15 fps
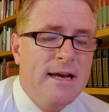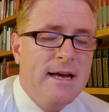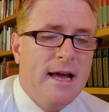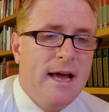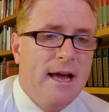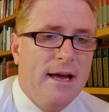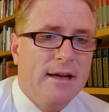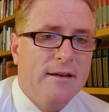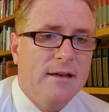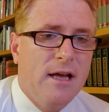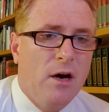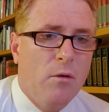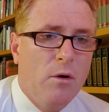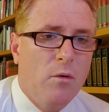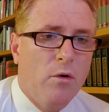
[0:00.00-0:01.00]
And
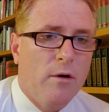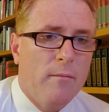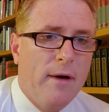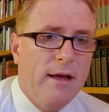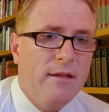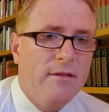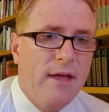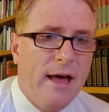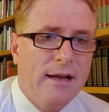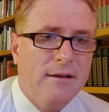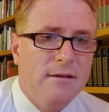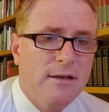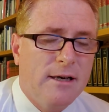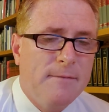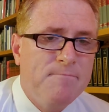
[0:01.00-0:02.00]
uh, we want to make
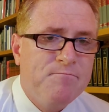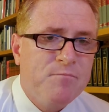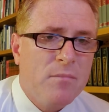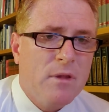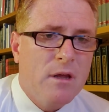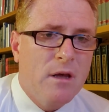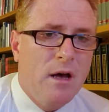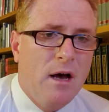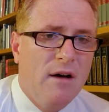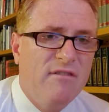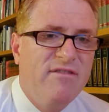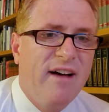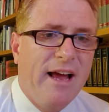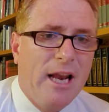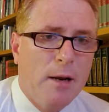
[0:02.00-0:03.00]
that uh,
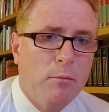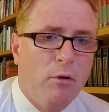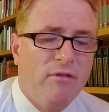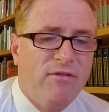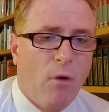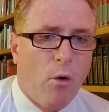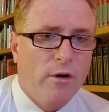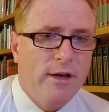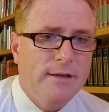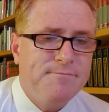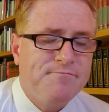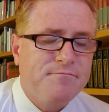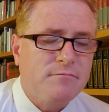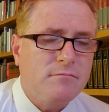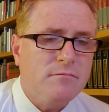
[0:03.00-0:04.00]
available for you.
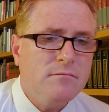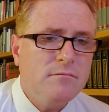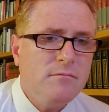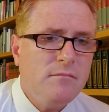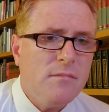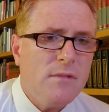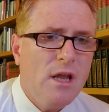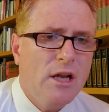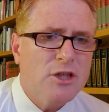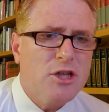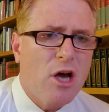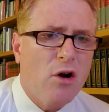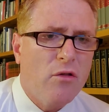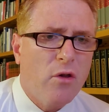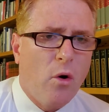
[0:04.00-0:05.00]
Let's
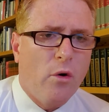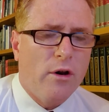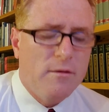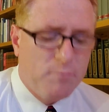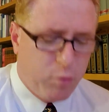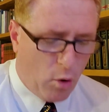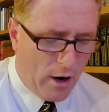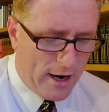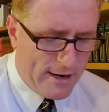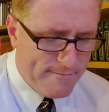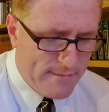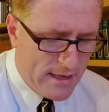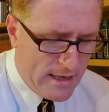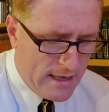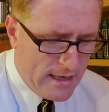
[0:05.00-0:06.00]
go to the Lord in prayer
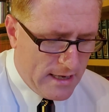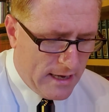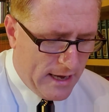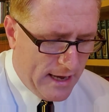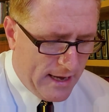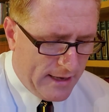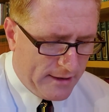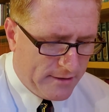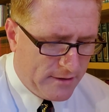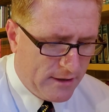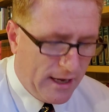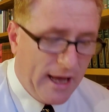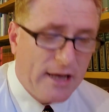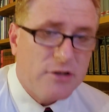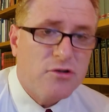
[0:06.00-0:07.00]
and uh,
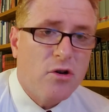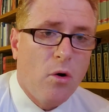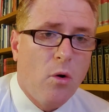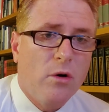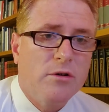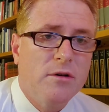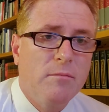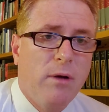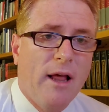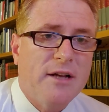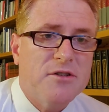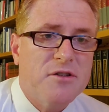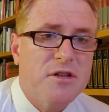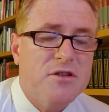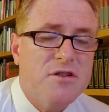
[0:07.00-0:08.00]
ask the Lord to
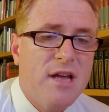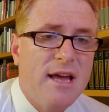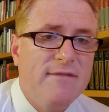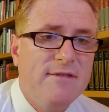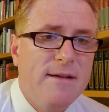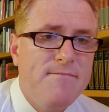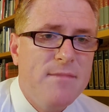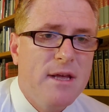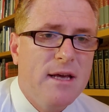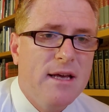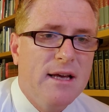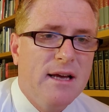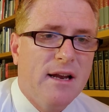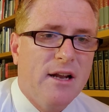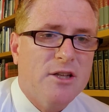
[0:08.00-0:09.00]
bless this evening.
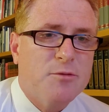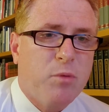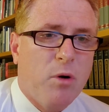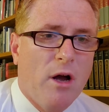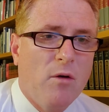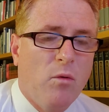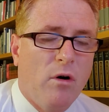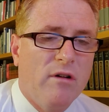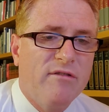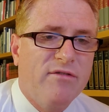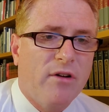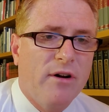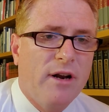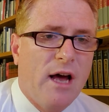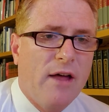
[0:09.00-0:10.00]
Let's pray one
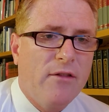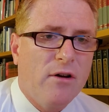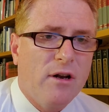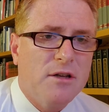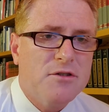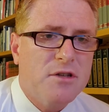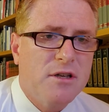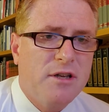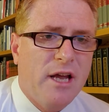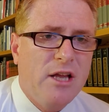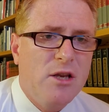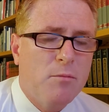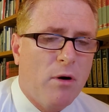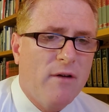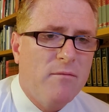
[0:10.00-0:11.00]
for another. Let's continue
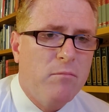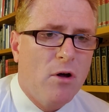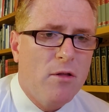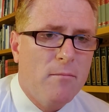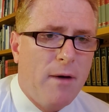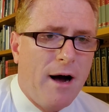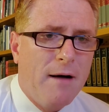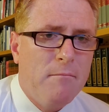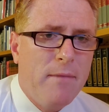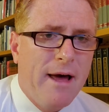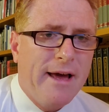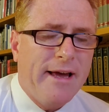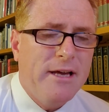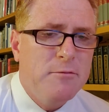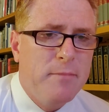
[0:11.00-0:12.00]
to pray for Brother Bob
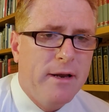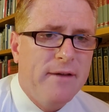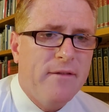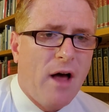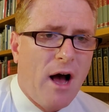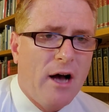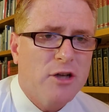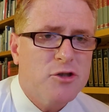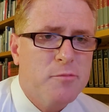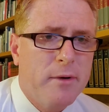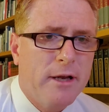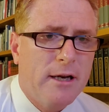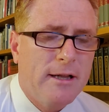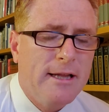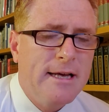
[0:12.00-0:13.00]
Beck. He's been in the
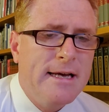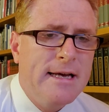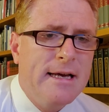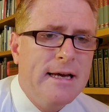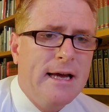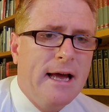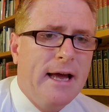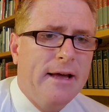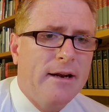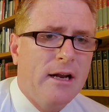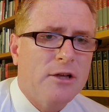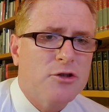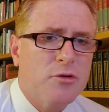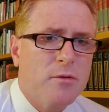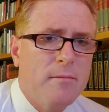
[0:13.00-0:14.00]
hospital. And
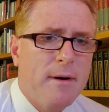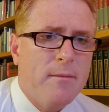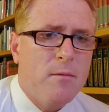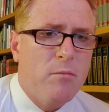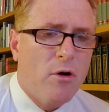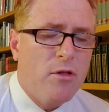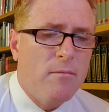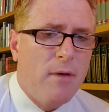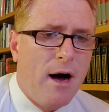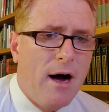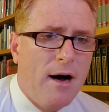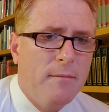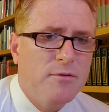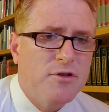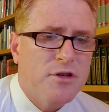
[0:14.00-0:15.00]
let's remember Brother
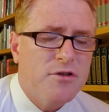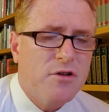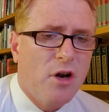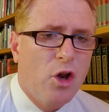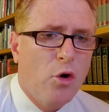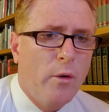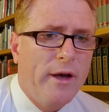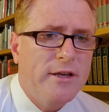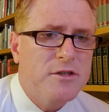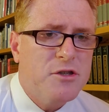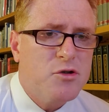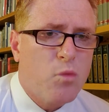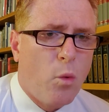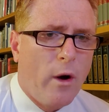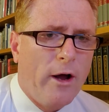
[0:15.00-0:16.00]
Bob, Sister Louise
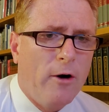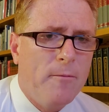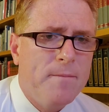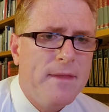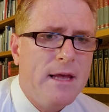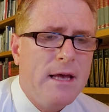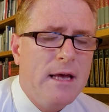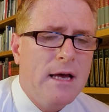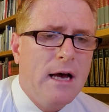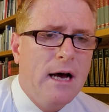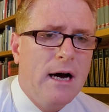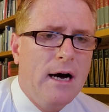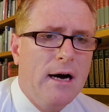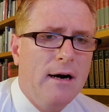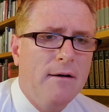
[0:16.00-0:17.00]
as well.
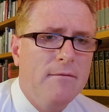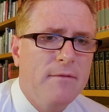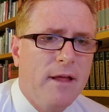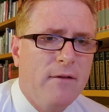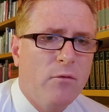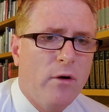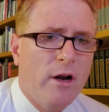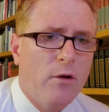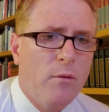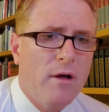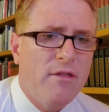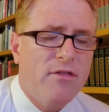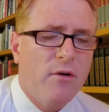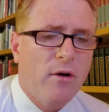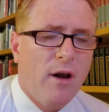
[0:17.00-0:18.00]
Uh, they've really
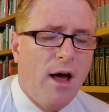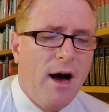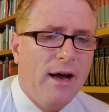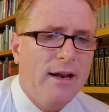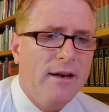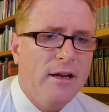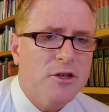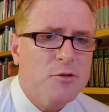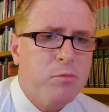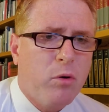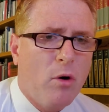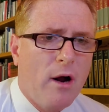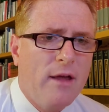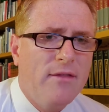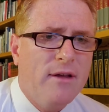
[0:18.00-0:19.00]
went through a lot. And let's
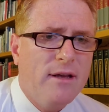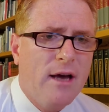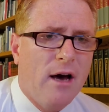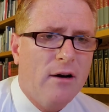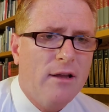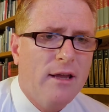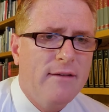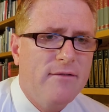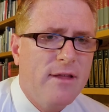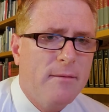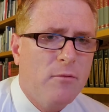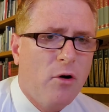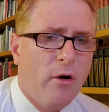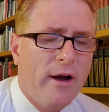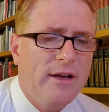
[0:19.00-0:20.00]
pray that God will give them
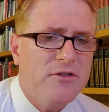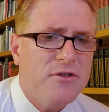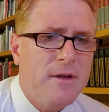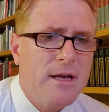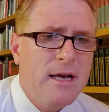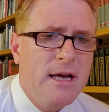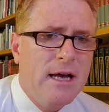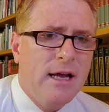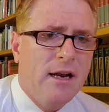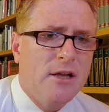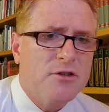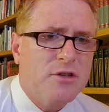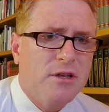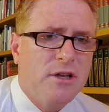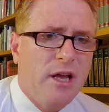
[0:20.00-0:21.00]
grace.
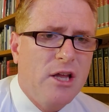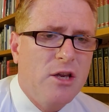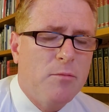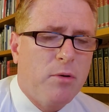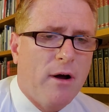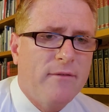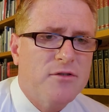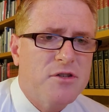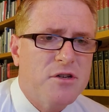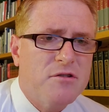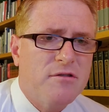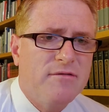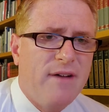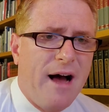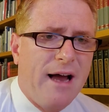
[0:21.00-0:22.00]
Let's continue to pray for
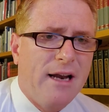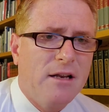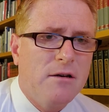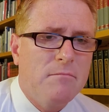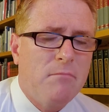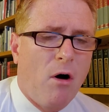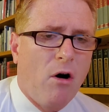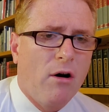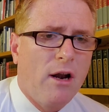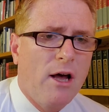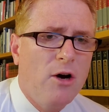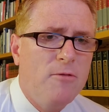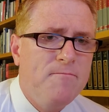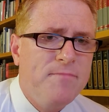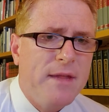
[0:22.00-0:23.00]
Sister Violet
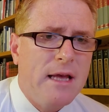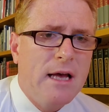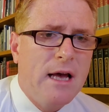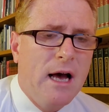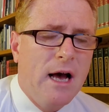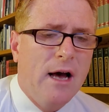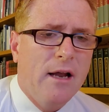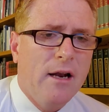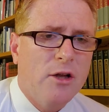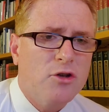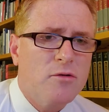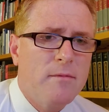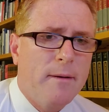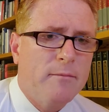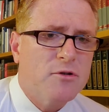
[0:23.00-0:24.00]
Marlowe. Uh,
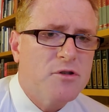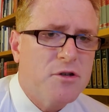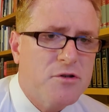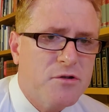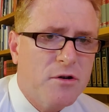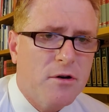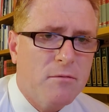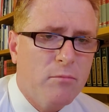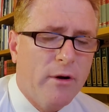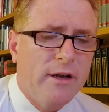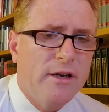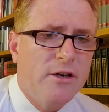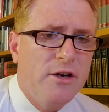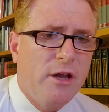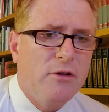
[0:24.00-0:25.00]
let's remember Sister
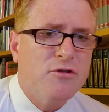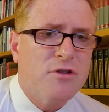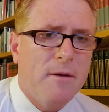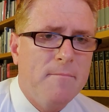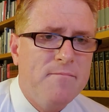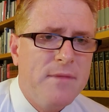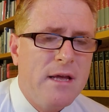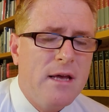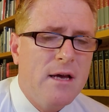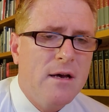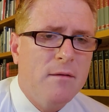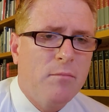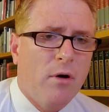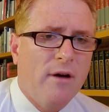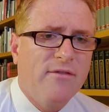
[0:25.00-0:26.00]
Brenda Newsom.
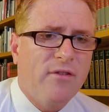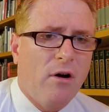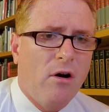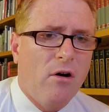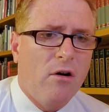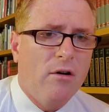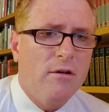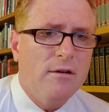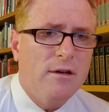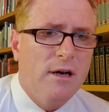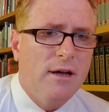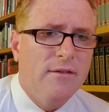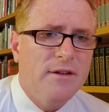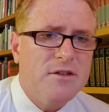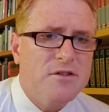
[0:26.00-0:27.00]
Pray for her
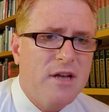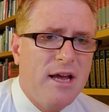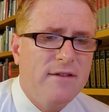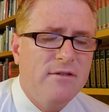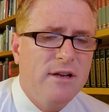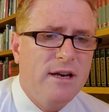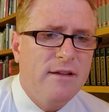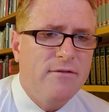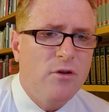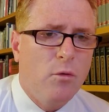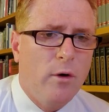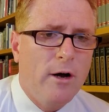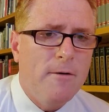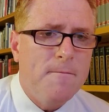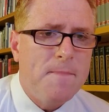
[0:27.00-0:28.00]
uh, this evening, if you
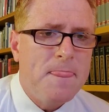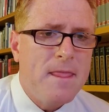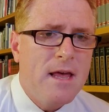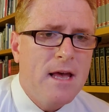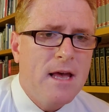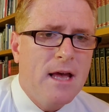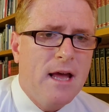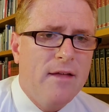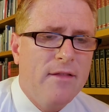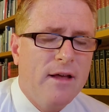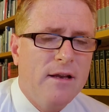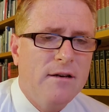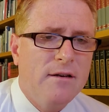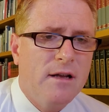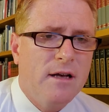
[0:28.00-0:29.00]
will. And
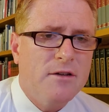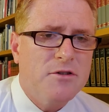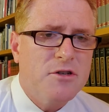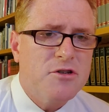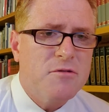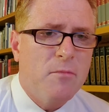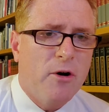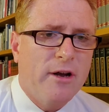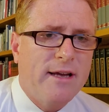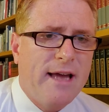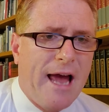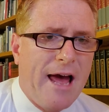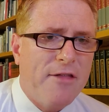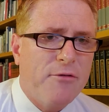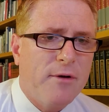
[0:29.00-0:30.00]
then uh, Sister Mary
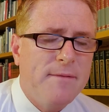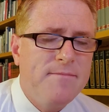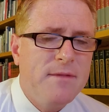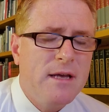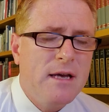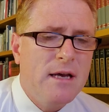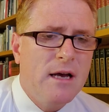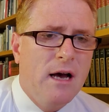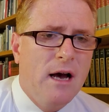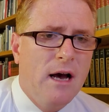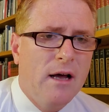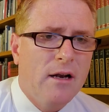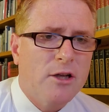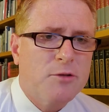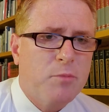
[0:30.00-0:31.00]
Catherine.
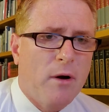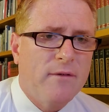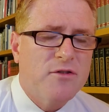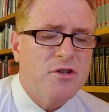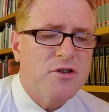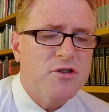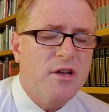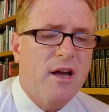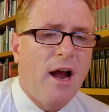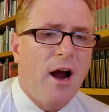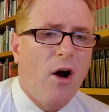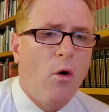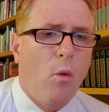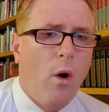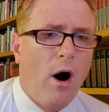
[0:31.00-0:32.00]
Uh, let's pray for Sister
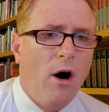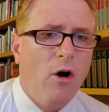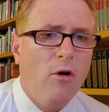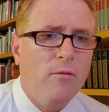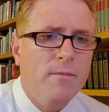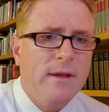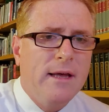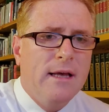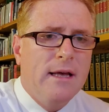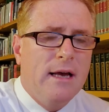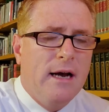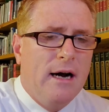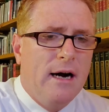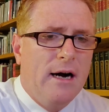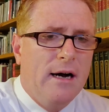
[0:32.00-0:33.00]
Carol Wall
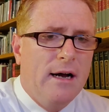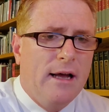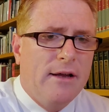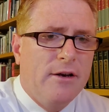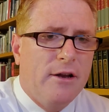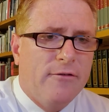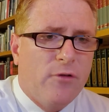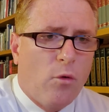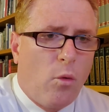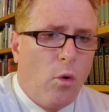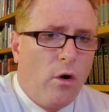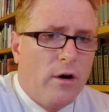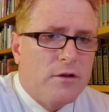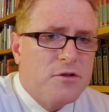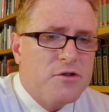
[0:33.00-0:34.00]
uh, and different
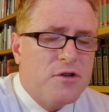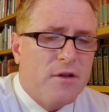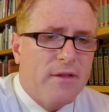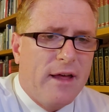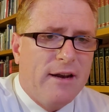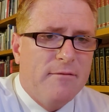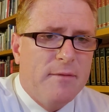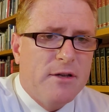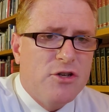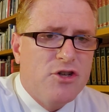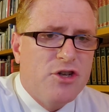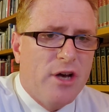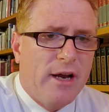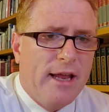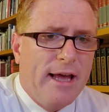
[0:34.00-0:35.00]
ones that have been
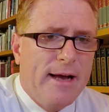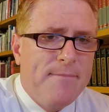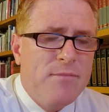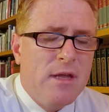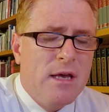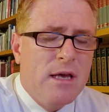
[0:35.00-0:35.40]
shut in.